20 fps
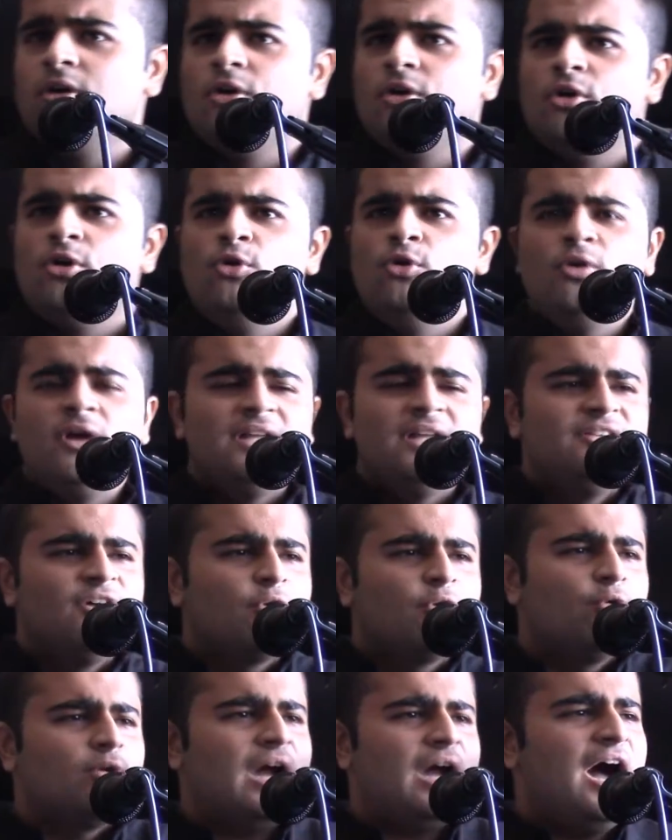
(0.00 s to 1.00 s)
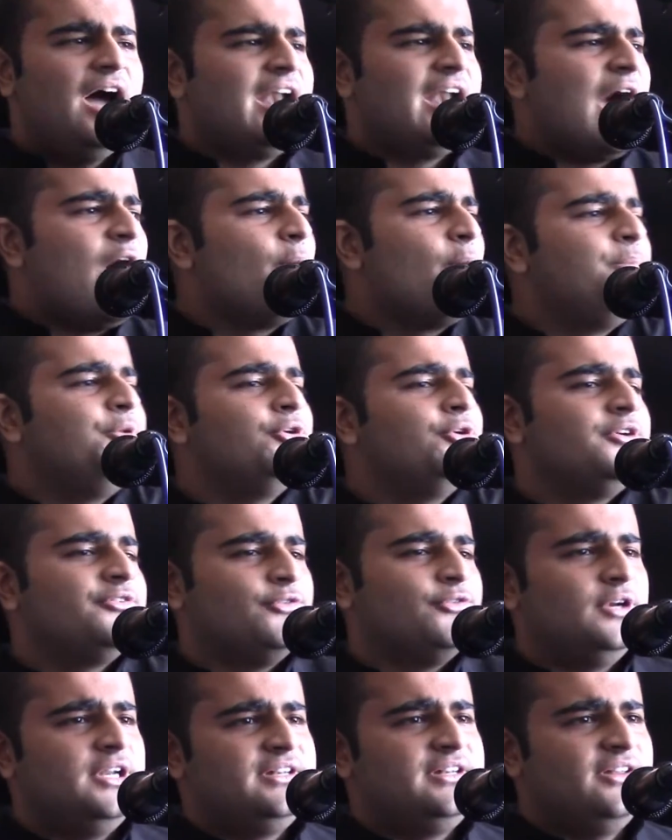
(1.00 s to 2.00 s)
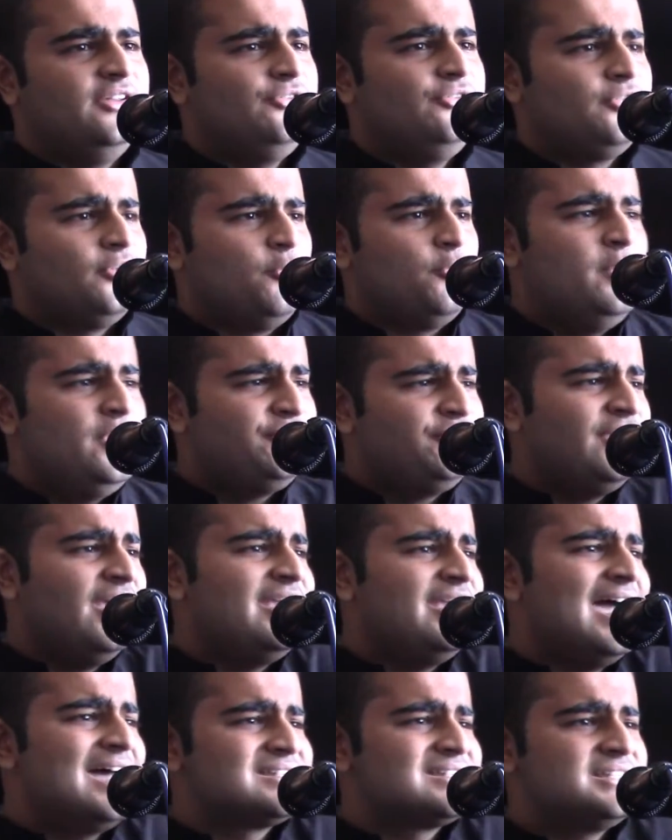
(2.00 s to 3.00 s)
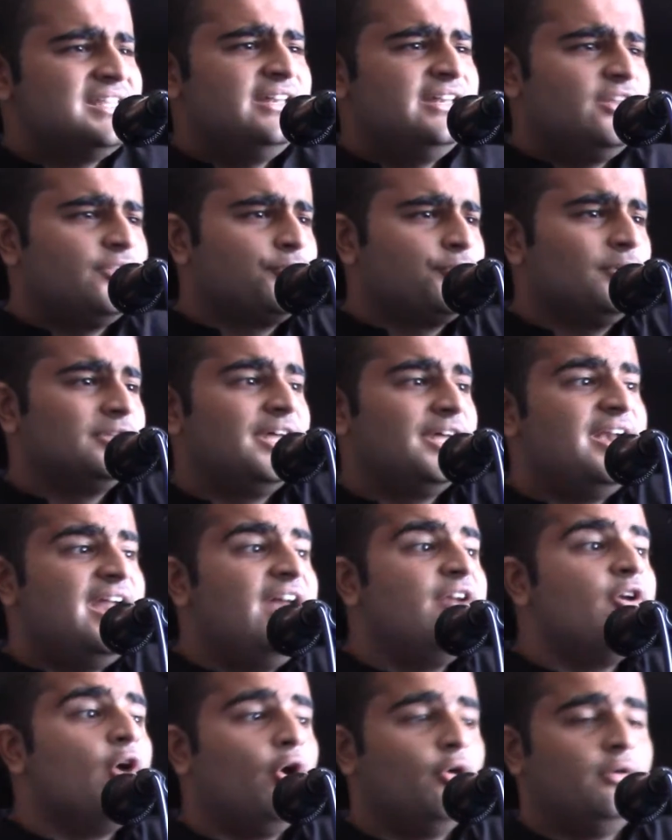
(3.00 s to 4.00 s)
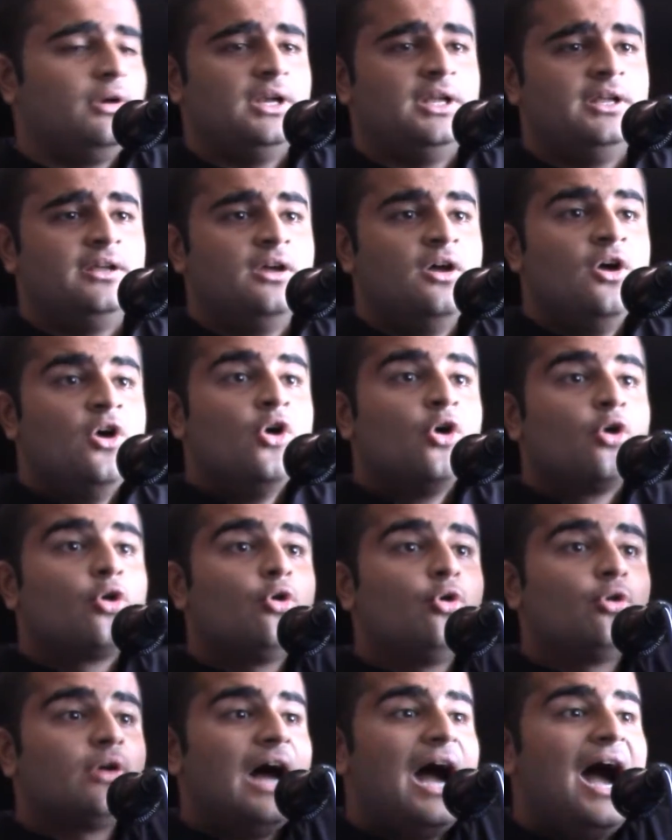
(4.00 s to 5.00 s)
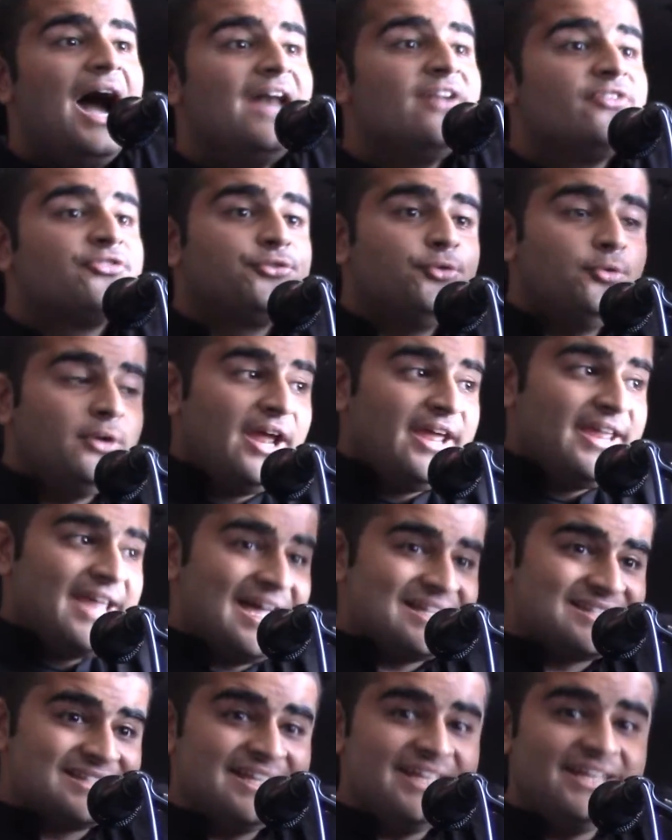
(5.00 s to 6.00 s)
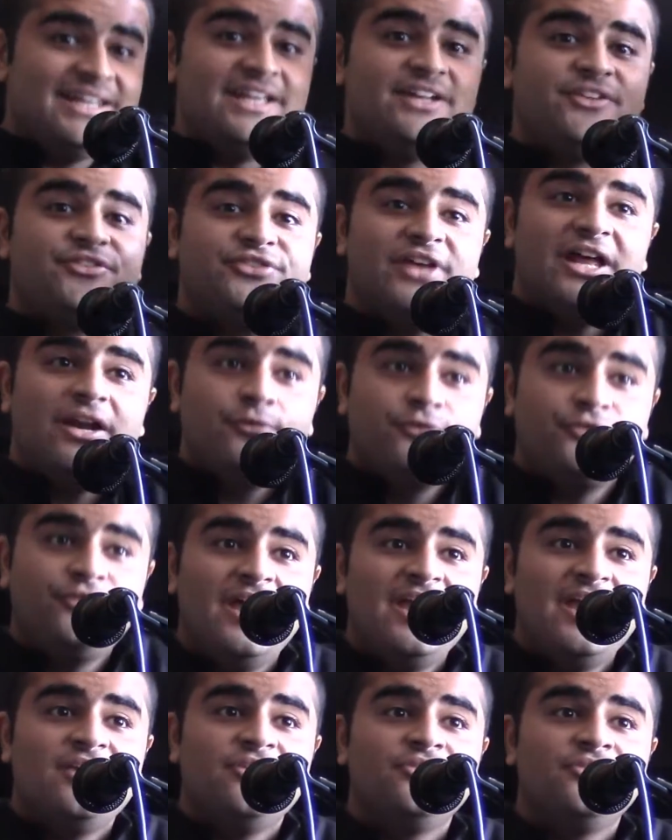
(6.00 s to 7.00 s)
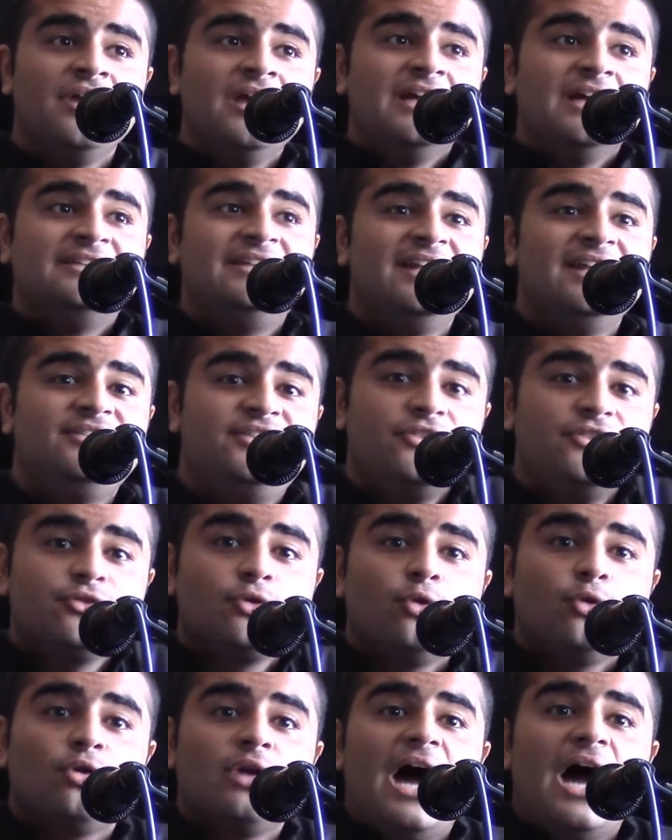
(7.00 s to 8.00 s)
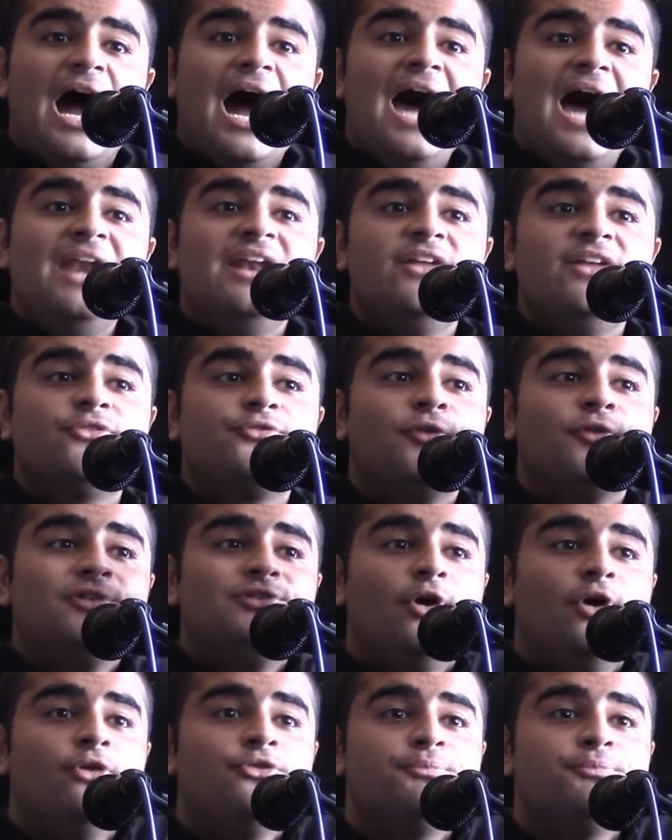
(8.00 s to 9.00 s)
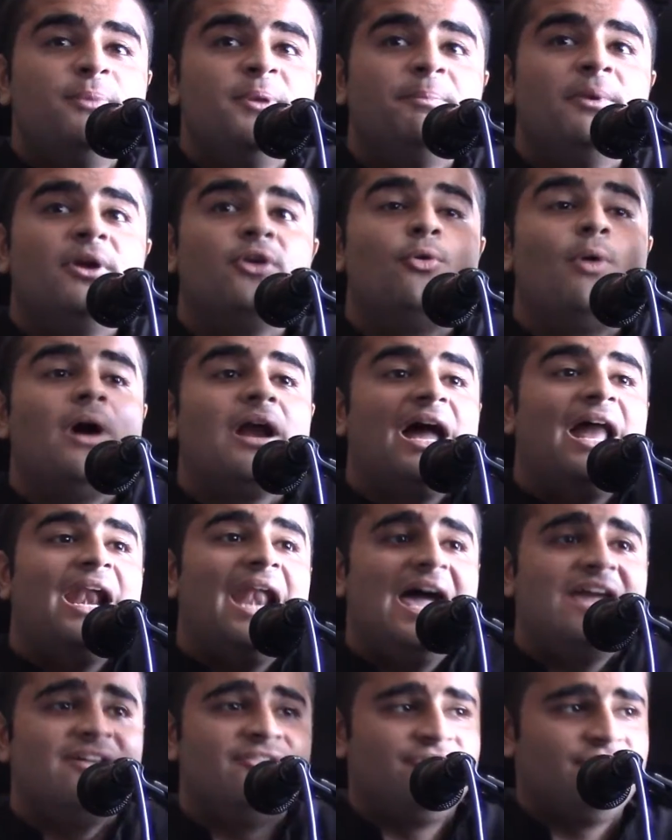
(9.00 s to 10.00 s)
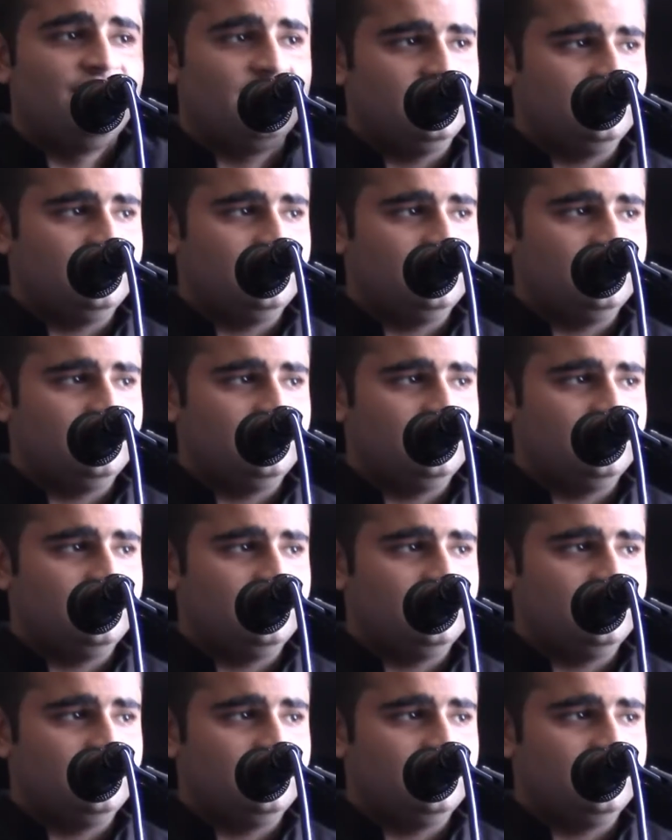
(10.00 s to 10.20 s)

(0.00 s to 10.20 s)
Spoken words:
Look at the Qur'an, how beautiful it is. We say Yasin is for the dead only. Qur'an, Surah Yasin itself says that this Qur'an is for those people who are alive.